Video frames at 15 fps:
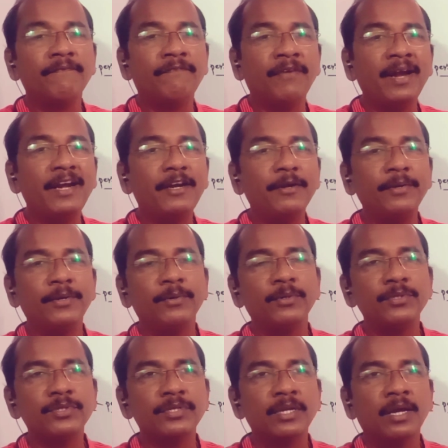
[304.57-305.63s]
where to
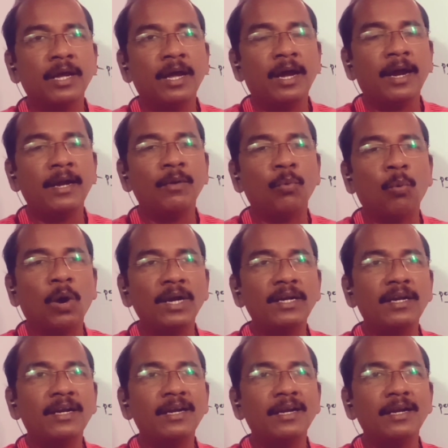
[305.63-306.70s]
use and
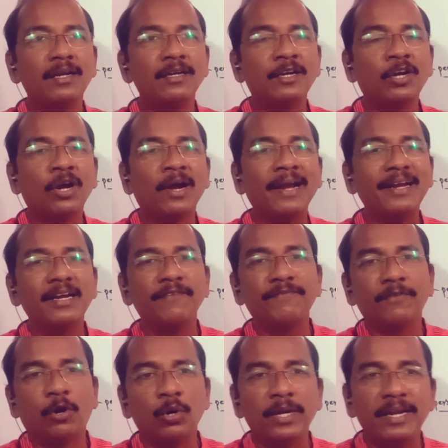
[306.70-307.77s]
what kind
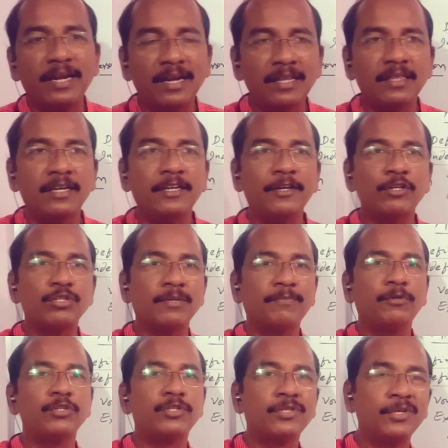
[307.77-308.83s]
of article that you are
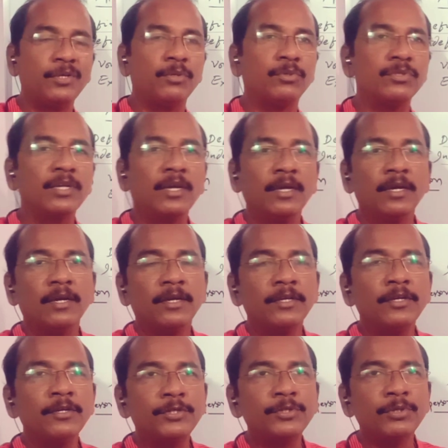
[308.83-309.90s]
supposed to use.
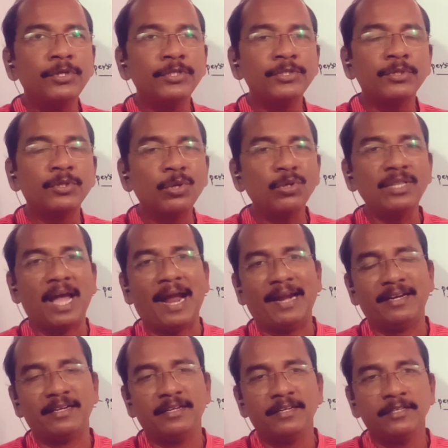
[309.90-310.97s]
You should know
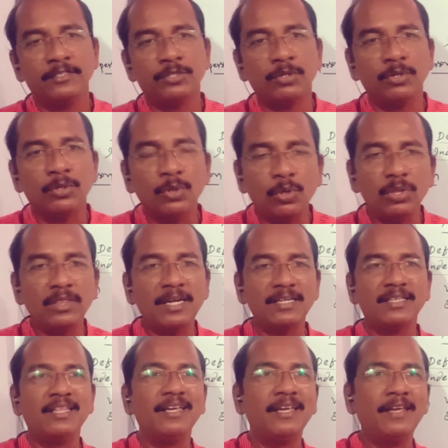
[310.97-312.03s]
that. So note
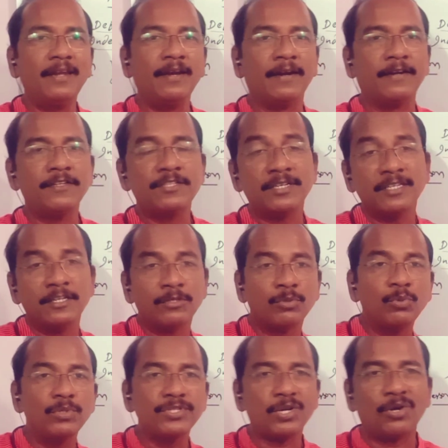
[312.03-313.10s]
that thing here. Certain
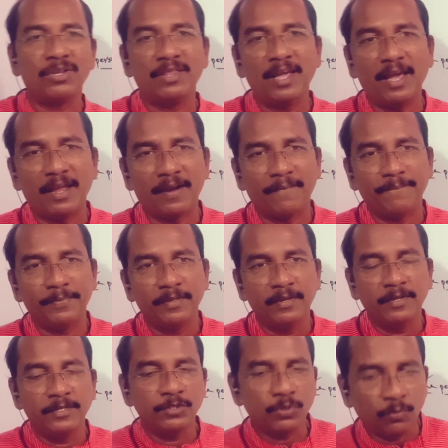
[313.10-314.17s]
rules are there.
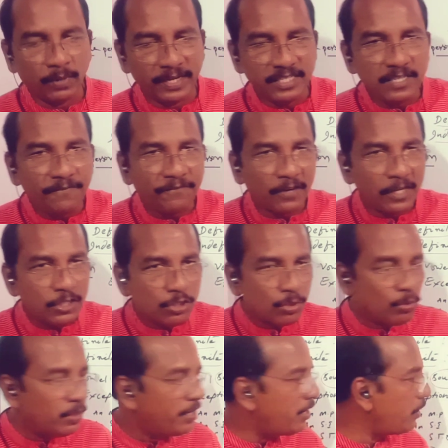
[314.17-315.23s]
So what is the first
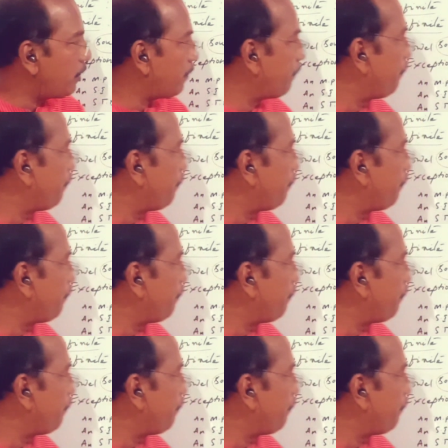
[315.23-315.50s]
rule here?